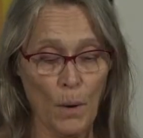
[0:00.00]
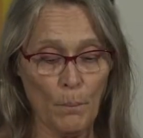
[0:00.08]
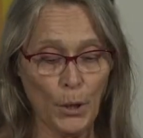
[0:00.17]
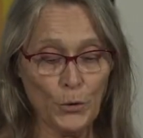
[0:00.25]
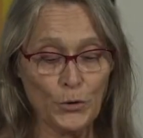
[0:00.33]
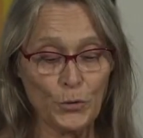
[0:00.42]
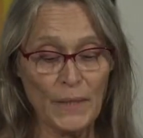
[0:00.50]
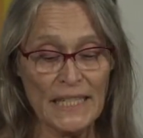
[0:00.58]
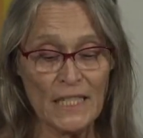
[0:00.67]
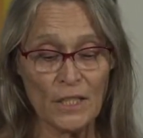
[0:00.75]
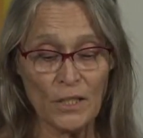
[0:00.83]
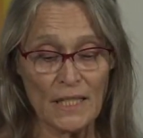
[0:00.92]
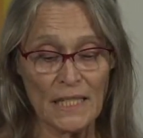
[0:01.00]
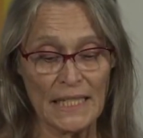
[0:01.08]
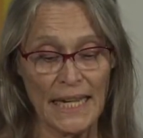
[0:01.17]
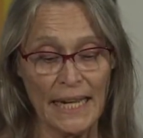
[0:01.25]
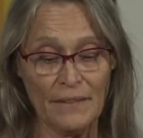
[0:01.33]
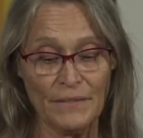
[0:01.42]
both GreenStar
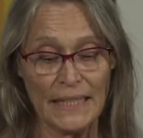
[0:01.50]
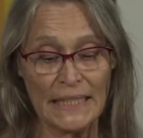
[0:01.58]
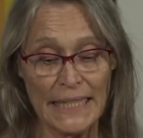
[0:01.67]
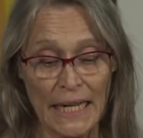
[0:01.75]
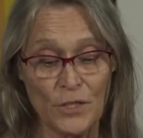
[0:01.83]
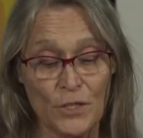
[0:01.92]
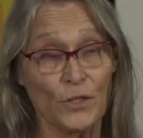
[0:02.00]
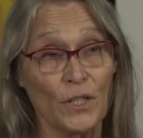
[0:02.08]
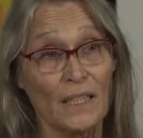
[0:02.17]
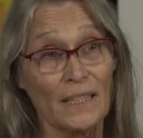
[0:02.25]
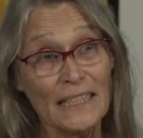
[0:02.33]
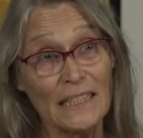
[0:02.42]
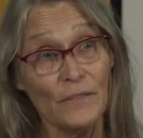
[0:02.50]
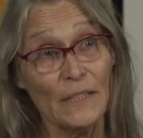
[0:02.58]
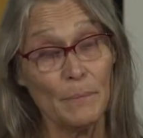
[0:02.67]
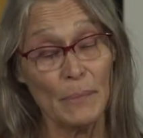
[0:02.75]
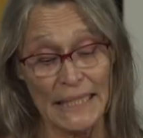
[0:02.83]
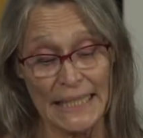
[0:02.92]
staff and Council collectively
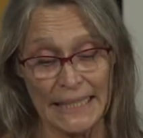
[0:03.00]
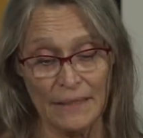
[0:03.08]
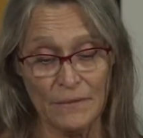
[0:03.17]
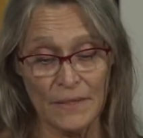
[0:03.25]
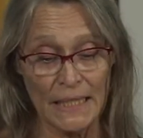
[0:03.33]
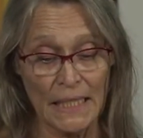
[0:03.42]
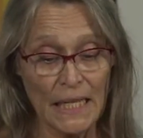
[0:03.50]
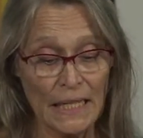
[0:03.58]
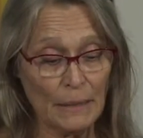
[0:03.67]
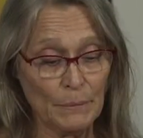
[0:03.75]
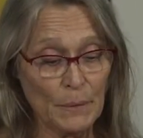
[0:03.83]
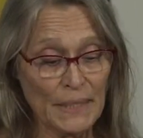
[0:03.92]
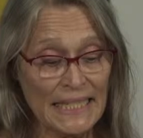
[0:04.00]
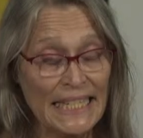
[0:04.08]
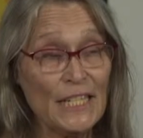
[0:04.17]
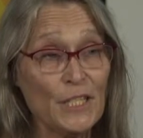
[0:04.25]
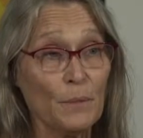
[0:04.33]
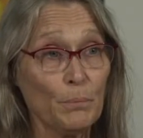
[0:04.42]
believed that we would
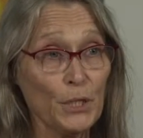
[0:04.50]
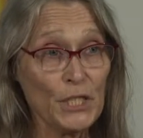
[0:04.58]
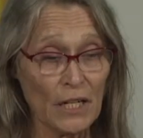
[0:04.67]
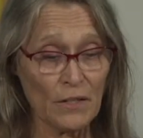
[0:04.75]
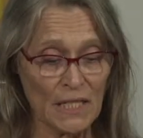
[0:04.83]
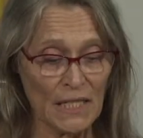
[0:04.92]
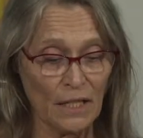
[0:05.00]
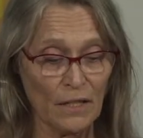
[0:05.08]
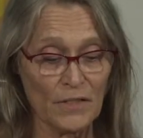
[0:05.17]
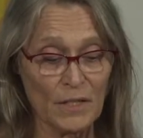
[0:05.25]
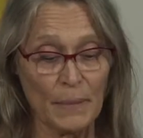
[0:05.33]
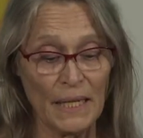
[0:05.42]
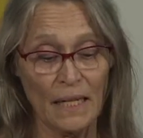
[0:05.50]
need to push ourselves